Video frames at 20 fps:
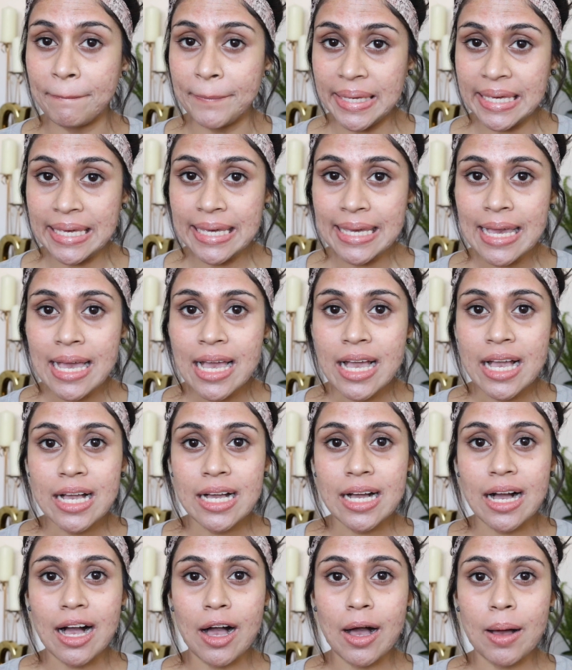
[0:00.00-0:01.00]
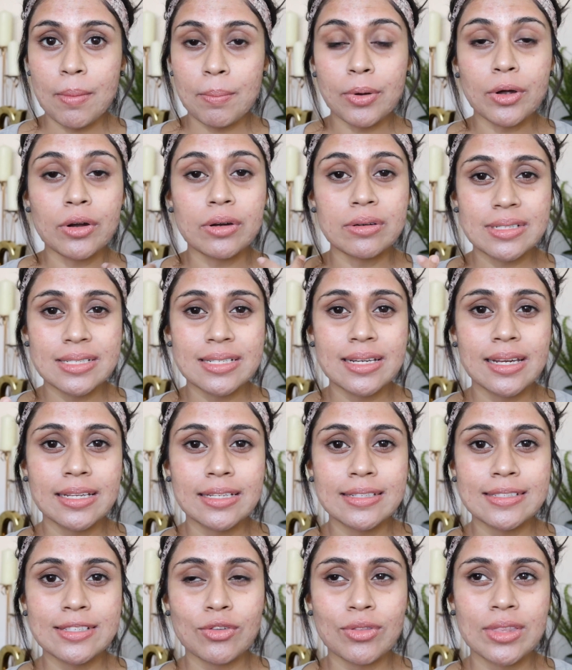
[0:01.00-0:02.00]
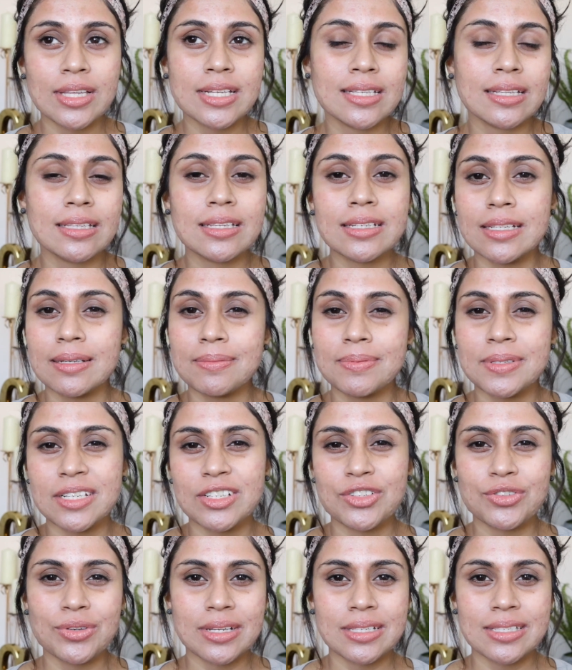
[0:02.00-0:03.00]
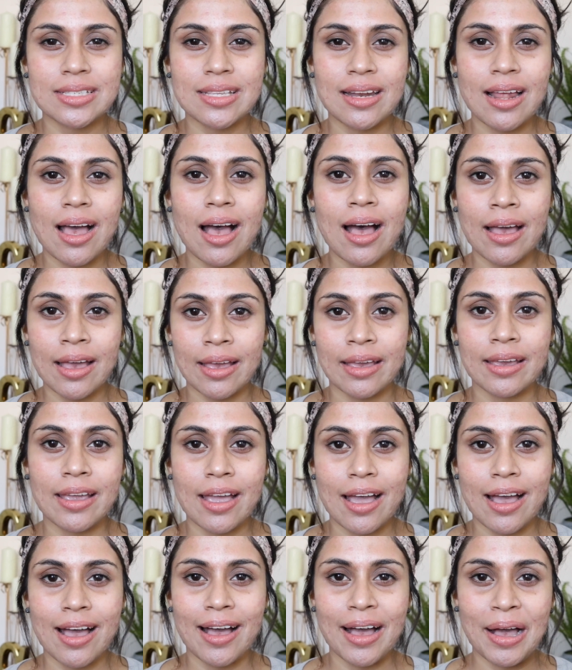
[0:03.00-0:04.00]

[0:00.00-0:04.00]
me personally. So these are the tips and tricks that I